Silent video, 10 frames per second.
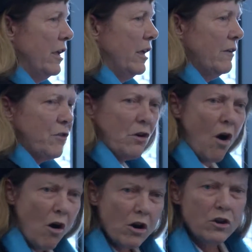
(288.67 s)
If there
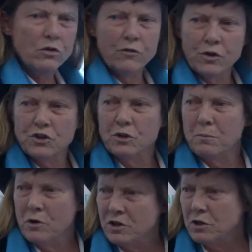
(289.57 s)
are universal
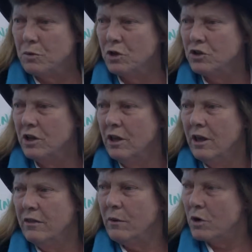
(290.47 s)
principles,
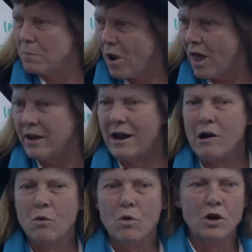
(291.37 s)
they would apply to
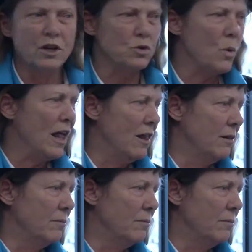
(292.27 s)
our work as well.